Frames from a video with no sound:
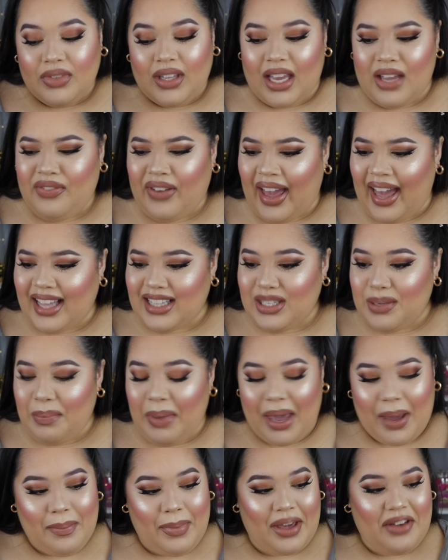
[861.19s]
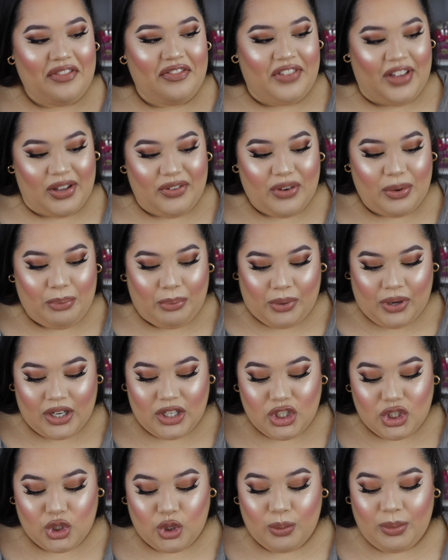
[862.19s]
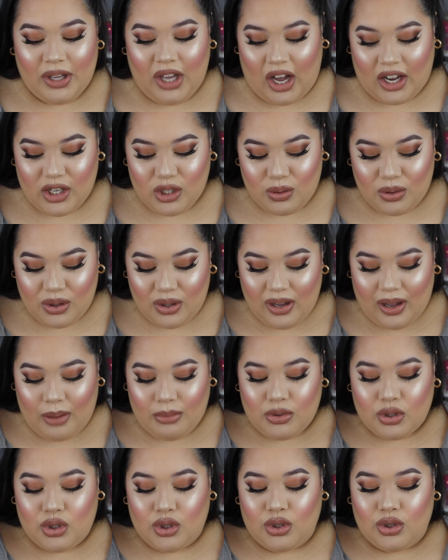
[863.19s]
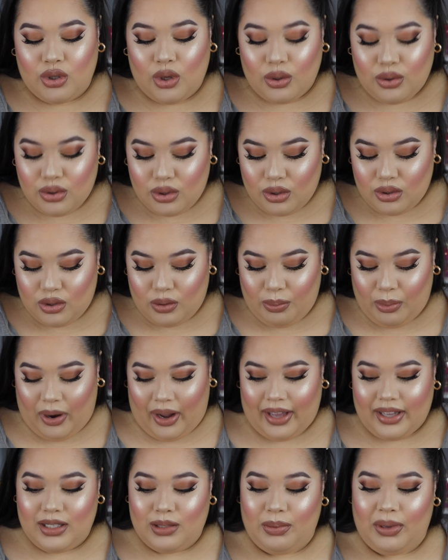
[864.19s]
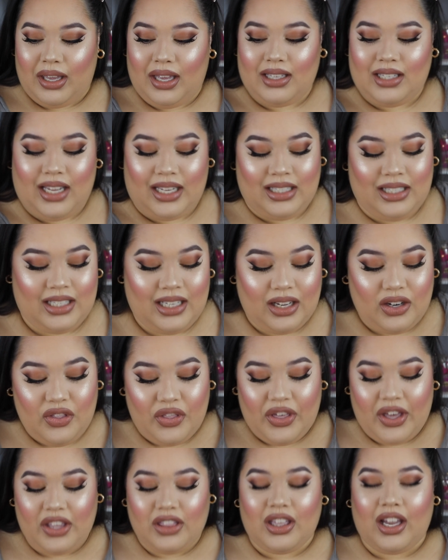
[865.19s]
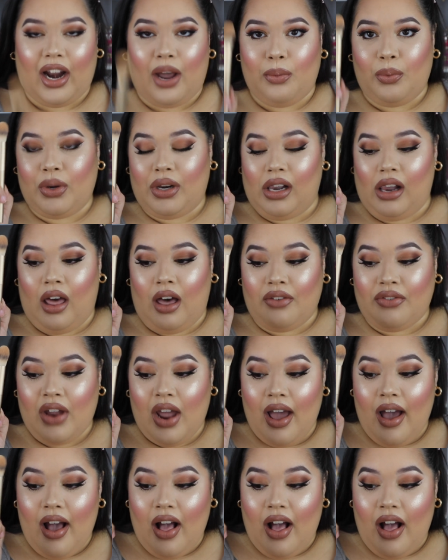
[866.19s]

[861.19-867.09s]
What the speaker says: If I had to pick my favorite brush, to be honest with you, I'm so surprised, because I did think that I would love